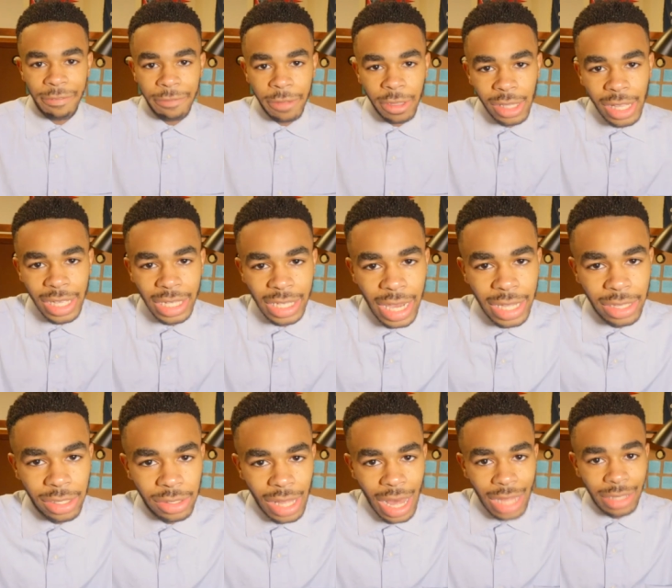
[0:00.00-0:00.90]
I feel like in
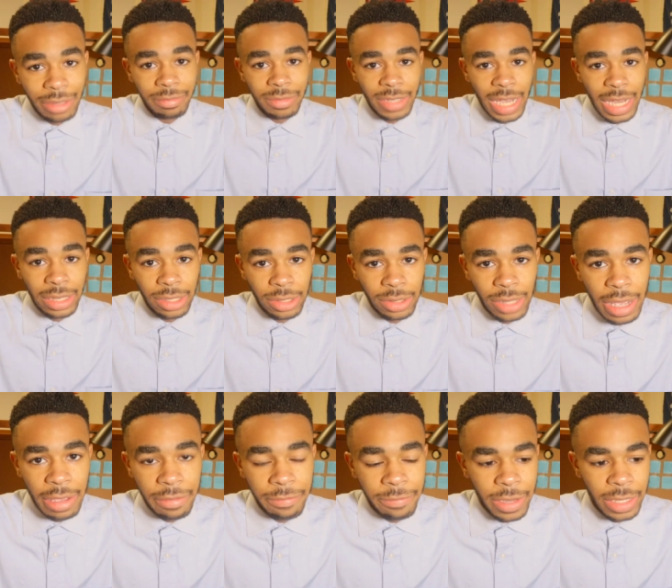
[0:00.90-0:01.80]
a lot of day in the
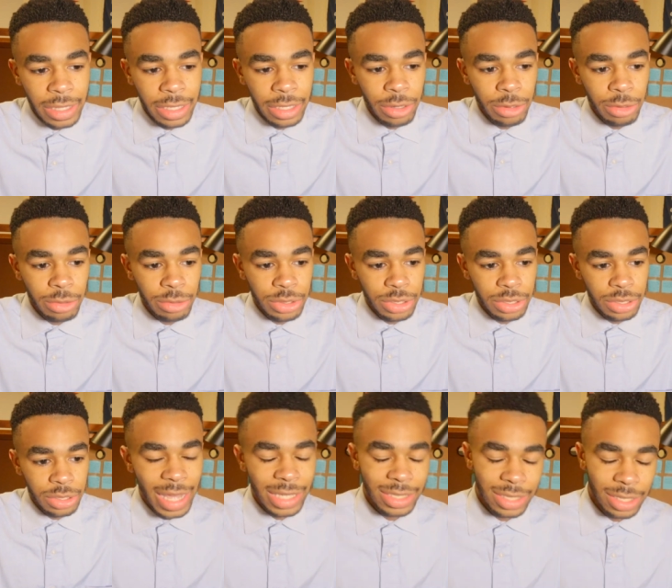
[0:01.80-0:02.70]
life
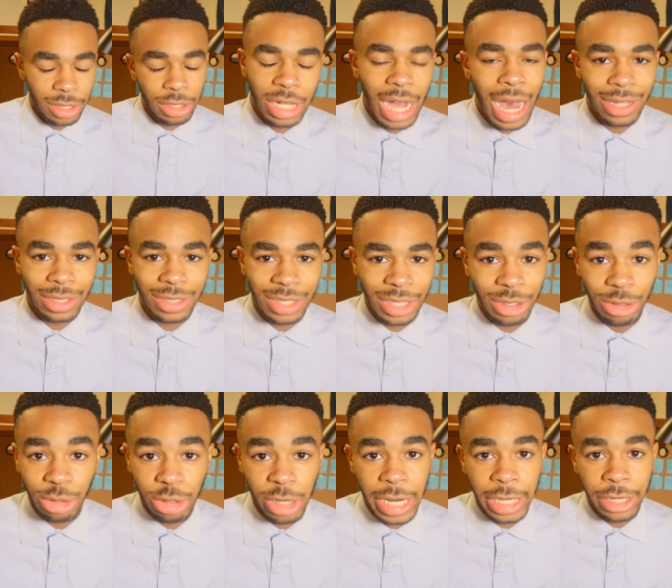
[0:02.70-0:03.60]
videos, as a content
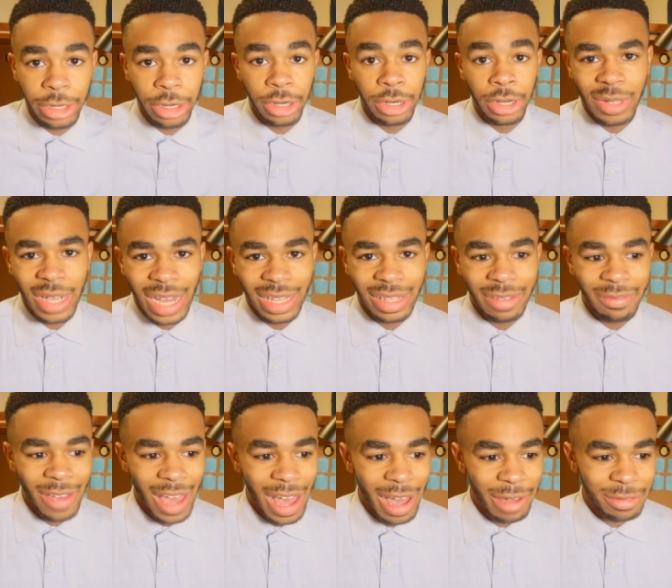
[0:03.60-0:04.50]
creator, you kind
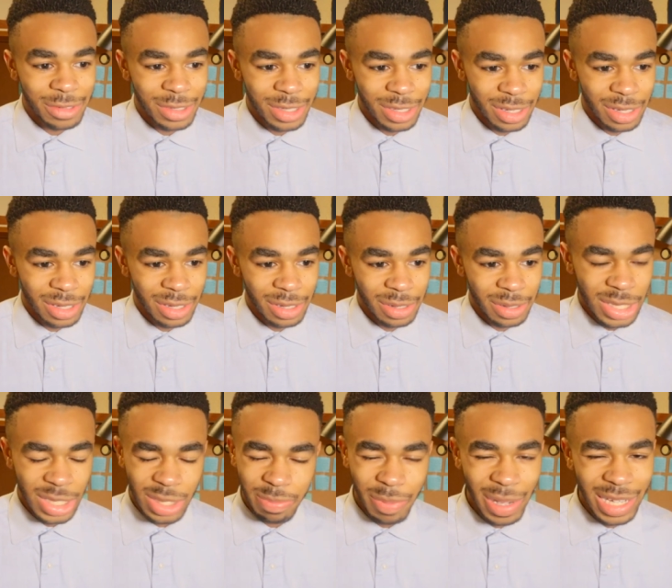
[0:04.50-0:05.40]
of have to
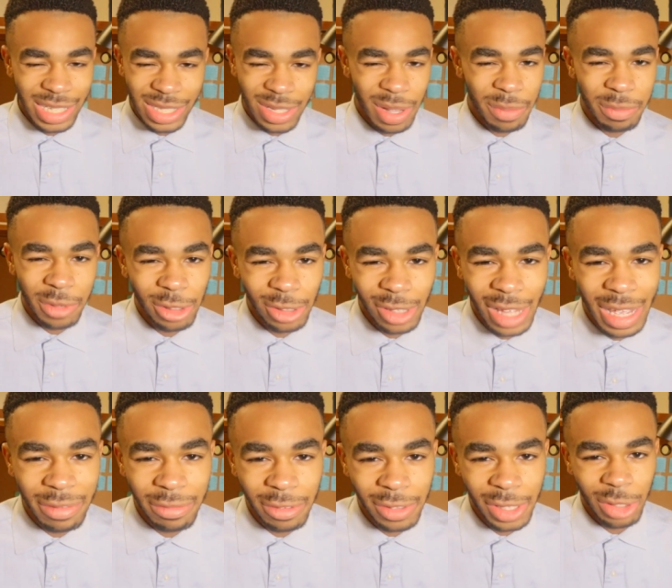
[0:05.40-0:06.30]
spice up your
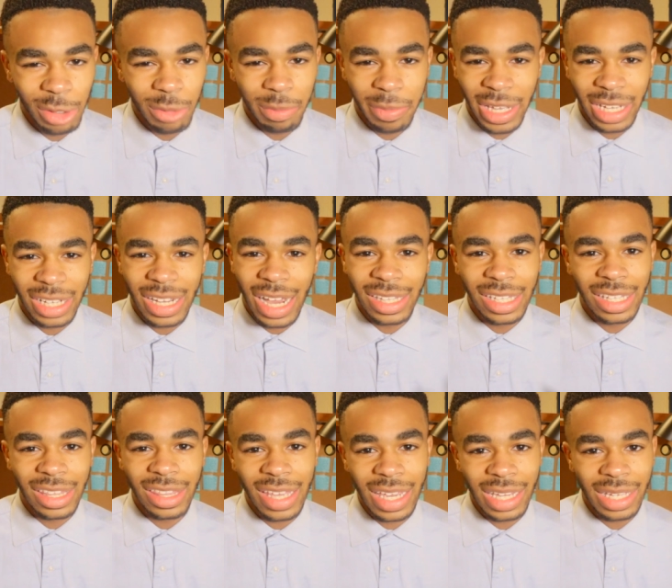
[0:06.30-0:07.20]
life a little bit, kind of
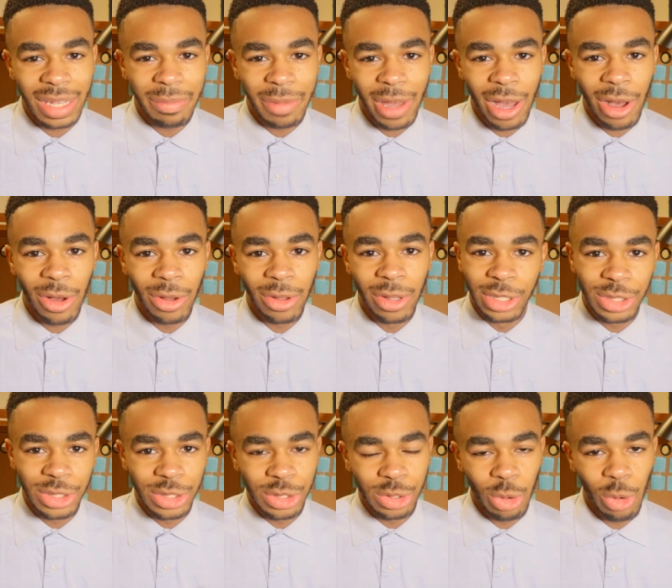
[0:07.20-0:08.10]
think about
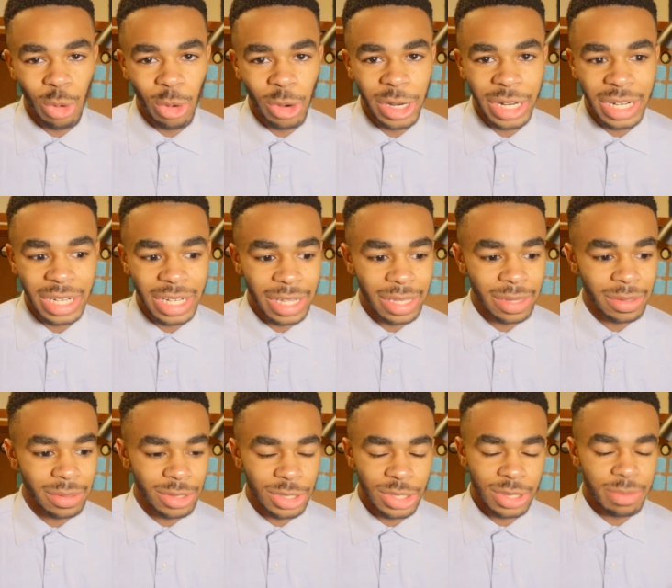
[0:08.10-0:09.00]
story and
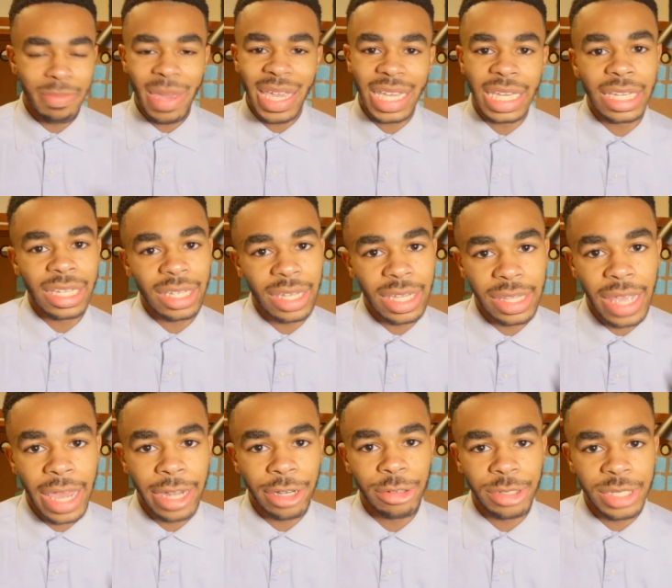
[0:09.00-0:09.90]
just making an
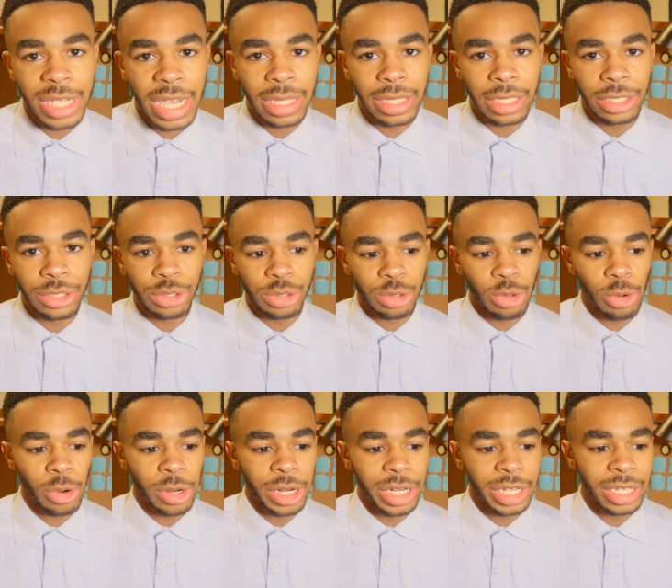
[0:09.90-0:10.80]
entertaining
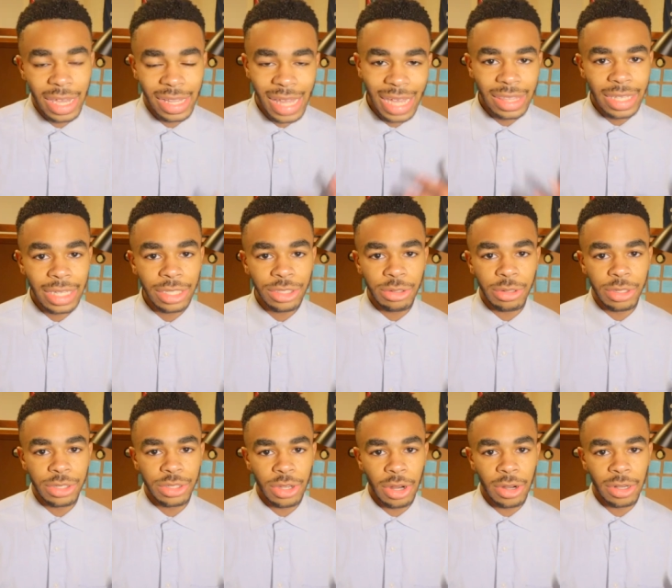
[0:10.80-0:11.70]
story. And I think to
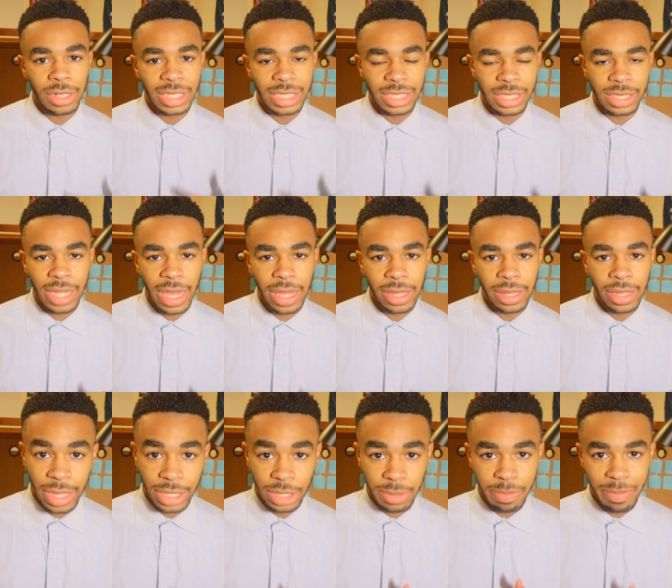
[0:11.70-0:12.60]
a certain extent,
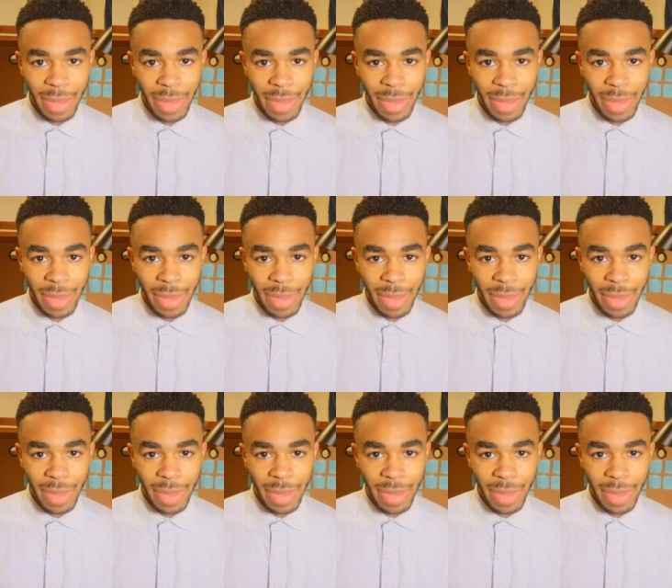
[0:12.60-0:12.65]
that's